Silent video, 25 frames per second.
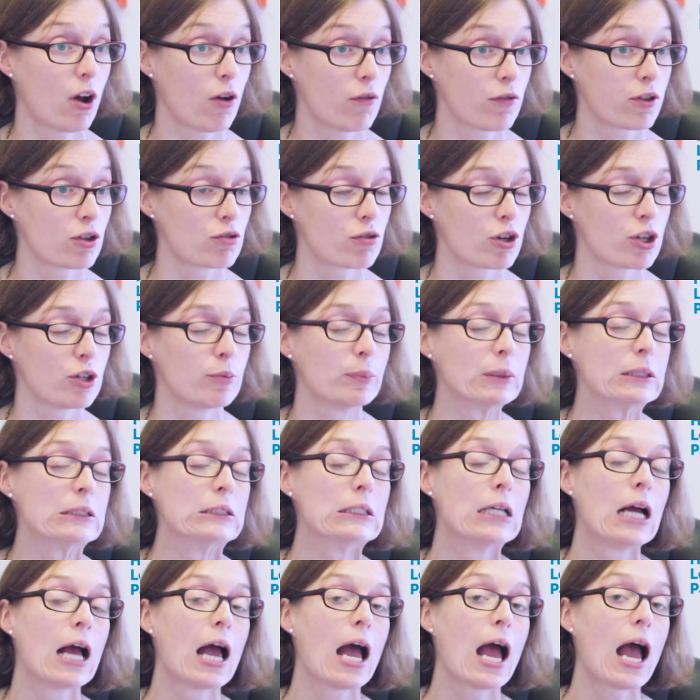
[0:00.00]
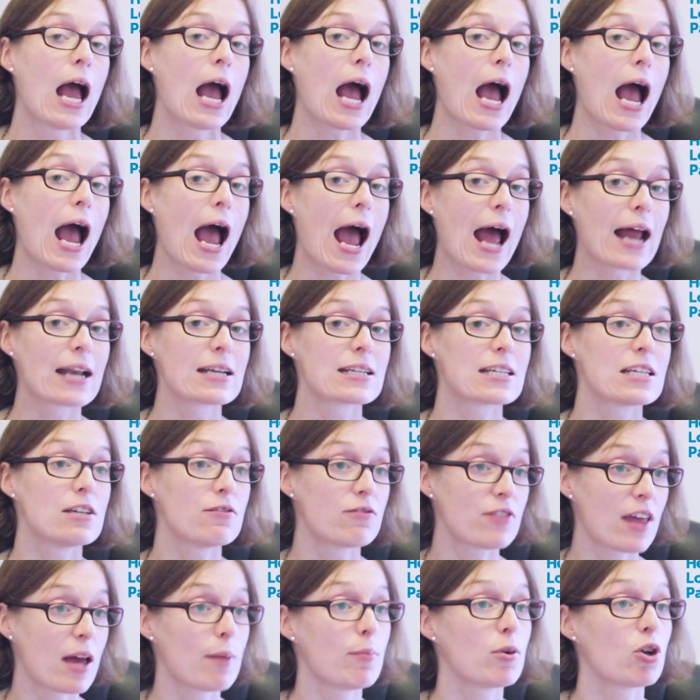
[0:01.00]
the group and
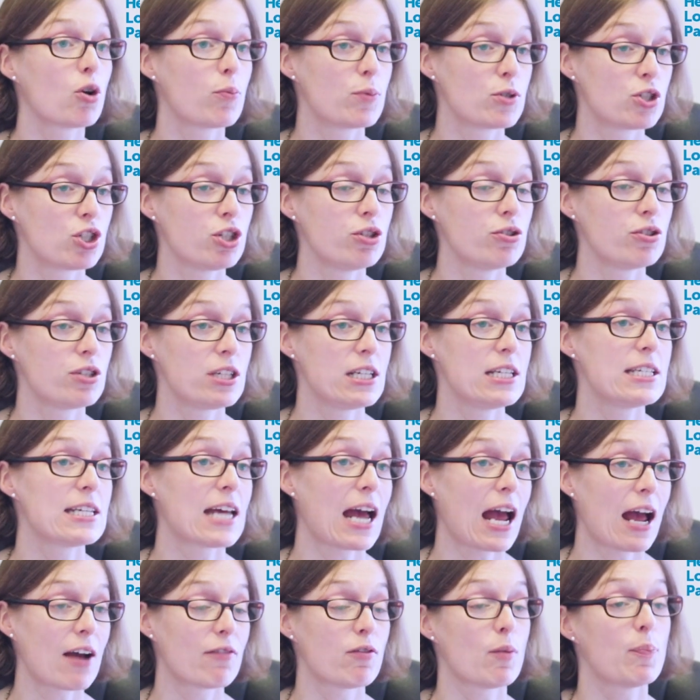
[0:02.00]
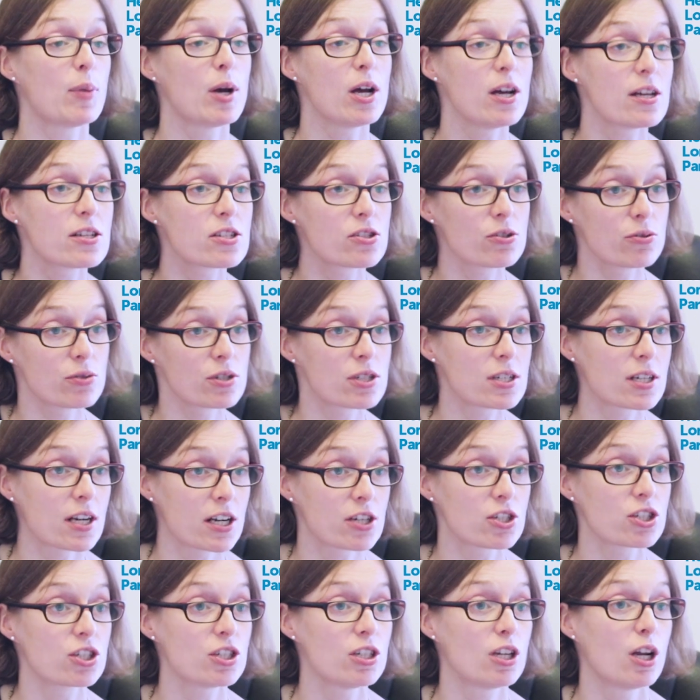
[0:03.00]
give them an opportunity to have a personal
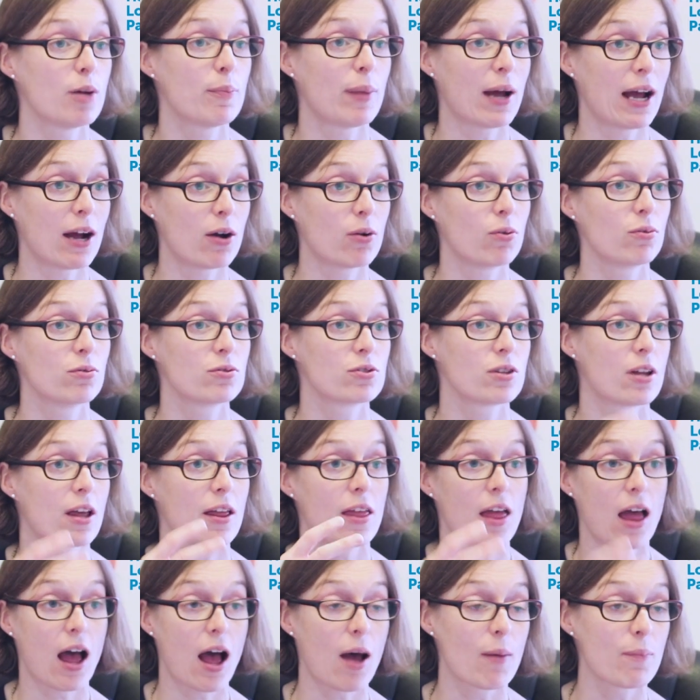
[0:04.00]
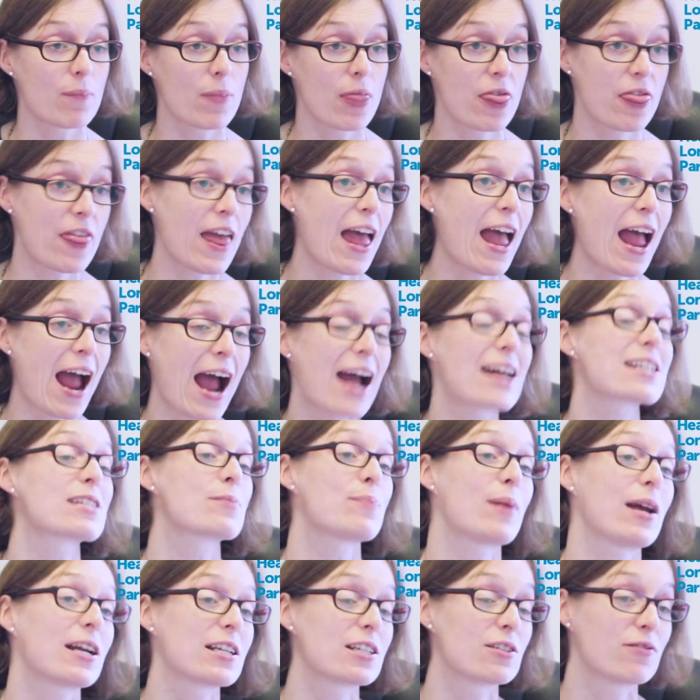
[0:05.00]
discussion about their
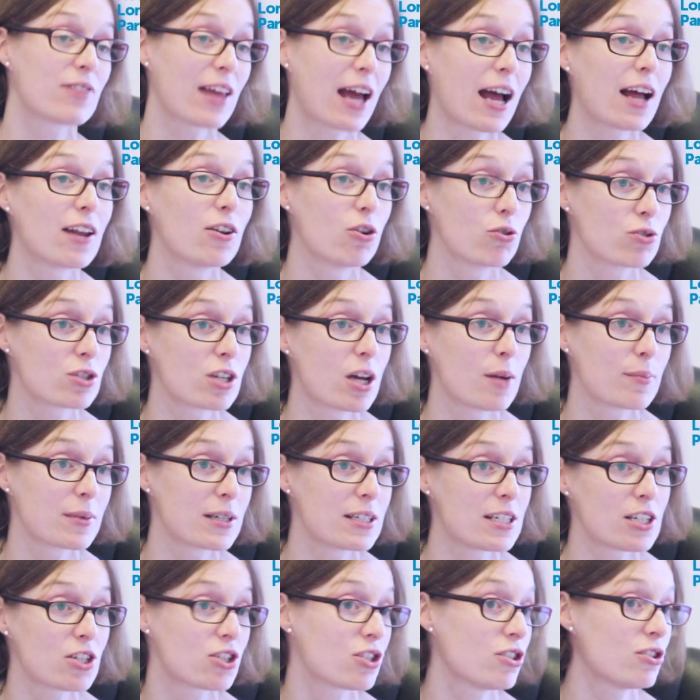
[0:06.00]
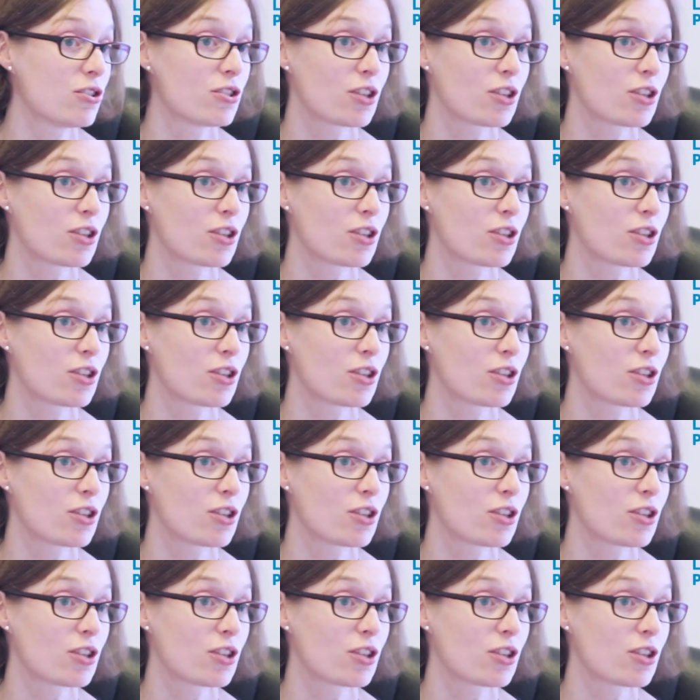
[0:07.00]
aspect of that long-term condition.